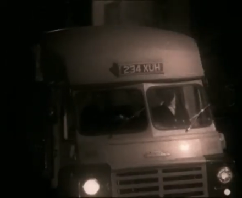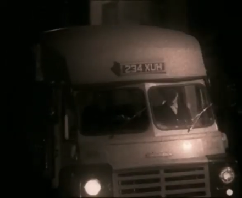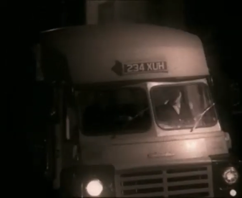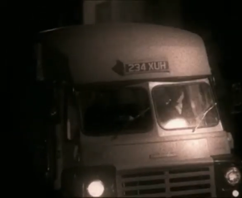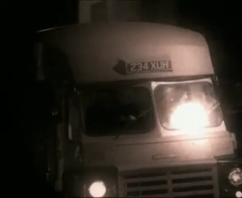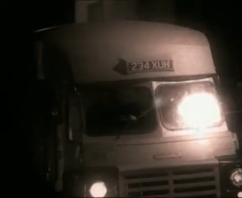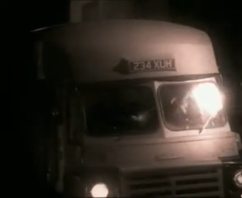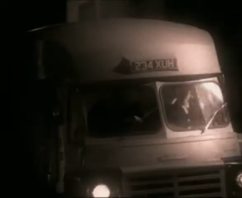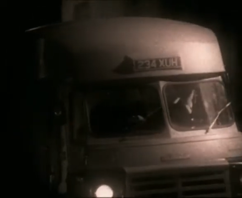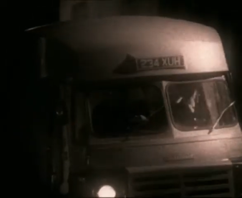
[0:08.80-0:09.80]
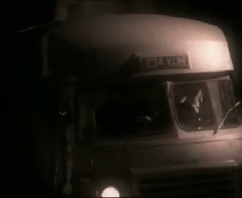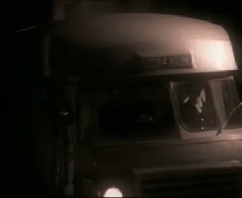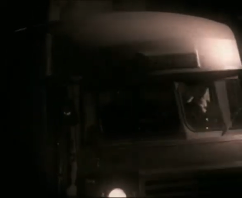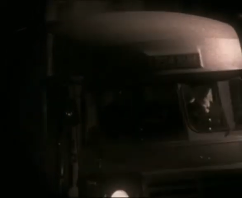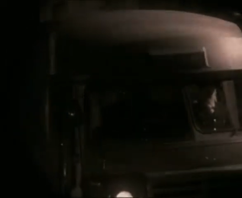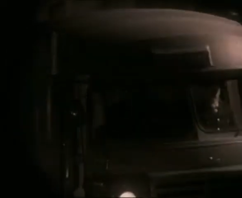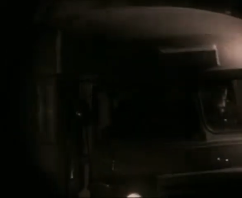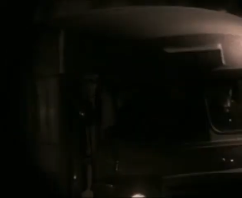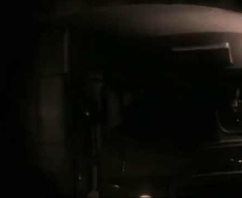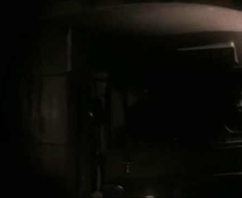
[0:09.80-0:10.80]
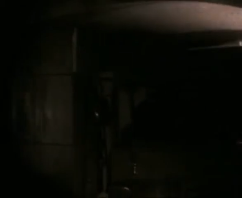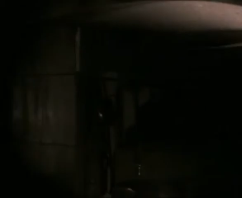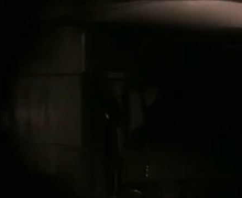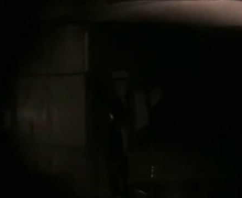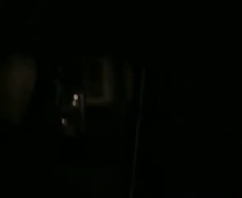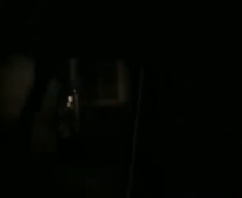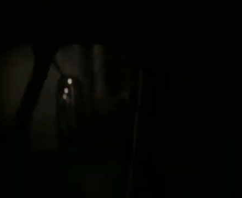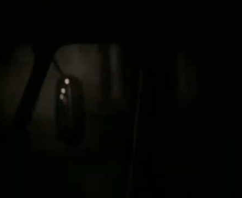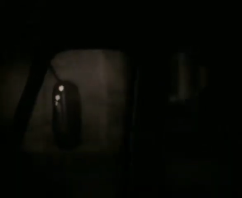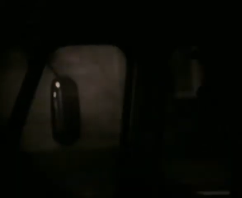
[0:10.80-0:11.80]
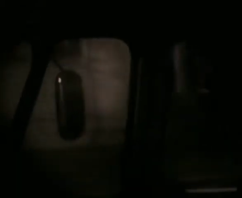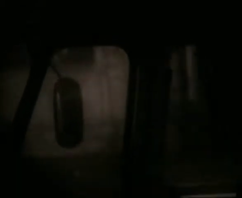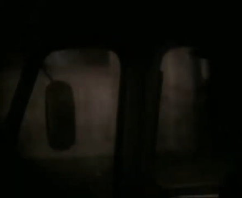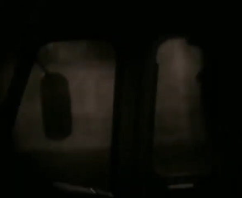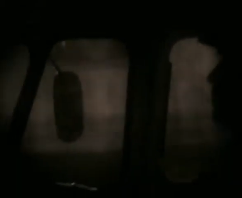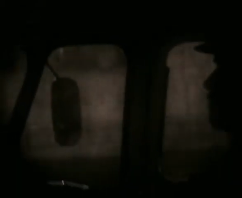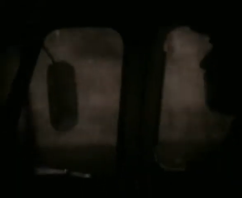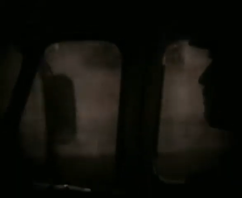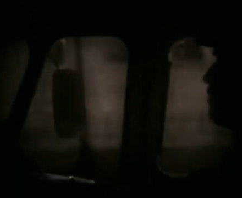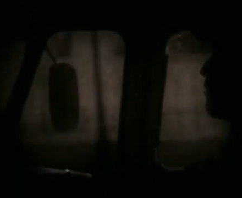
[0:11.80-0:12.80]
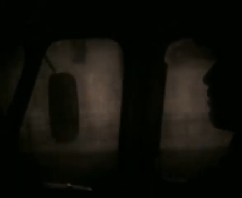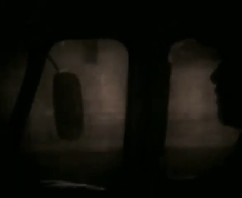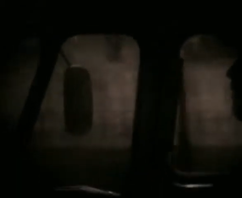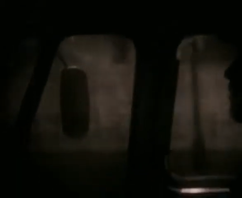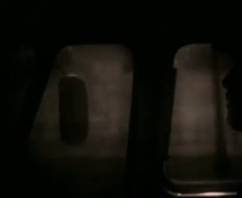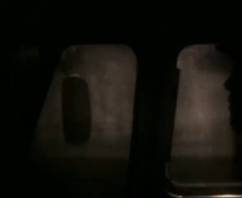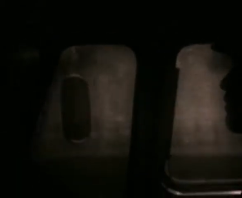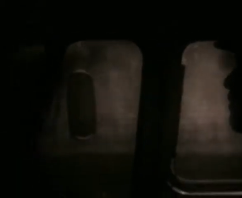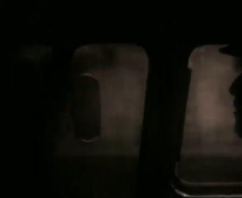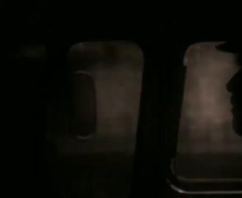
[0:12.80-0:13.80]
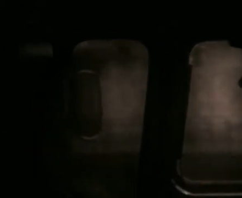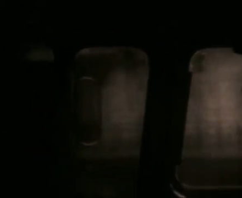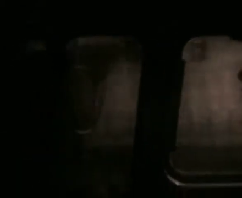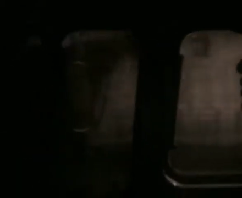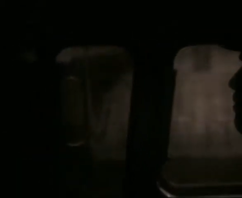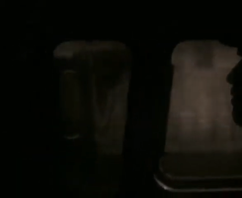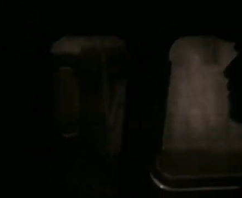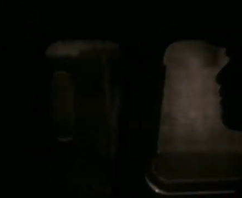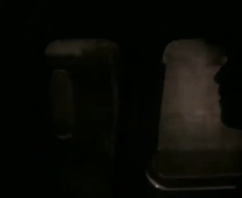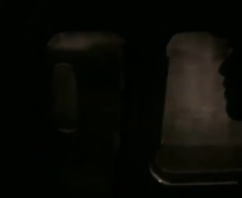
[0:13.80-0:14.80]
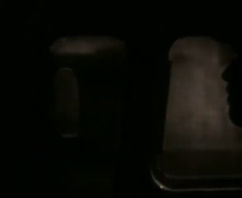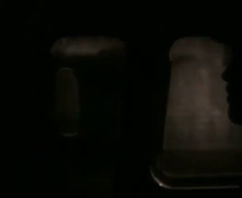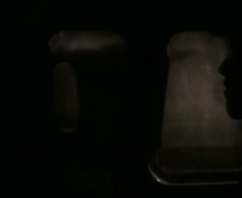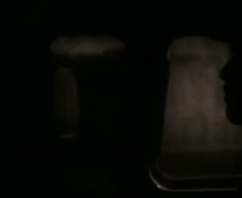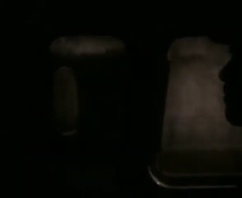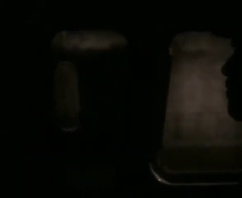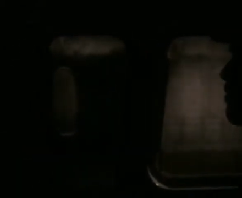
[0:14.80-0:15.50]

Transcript: No face is visible, so there are no lips to read.